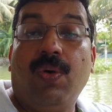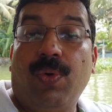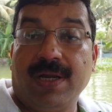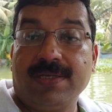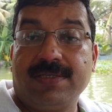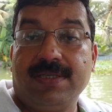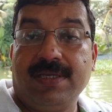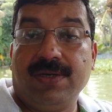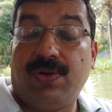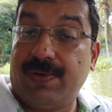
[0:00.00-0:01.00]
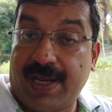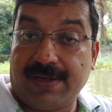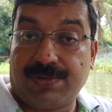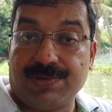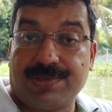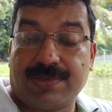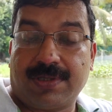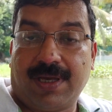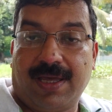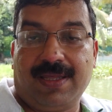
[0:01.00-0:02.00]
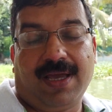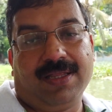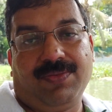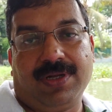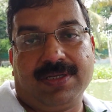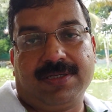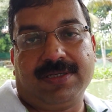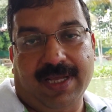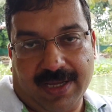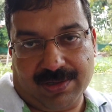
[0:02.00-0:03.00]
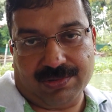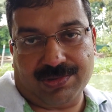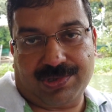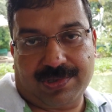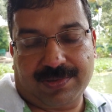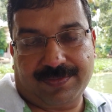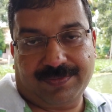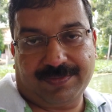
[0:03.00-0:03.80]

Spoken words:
One is the overnight cruise and the other one is the day cruise.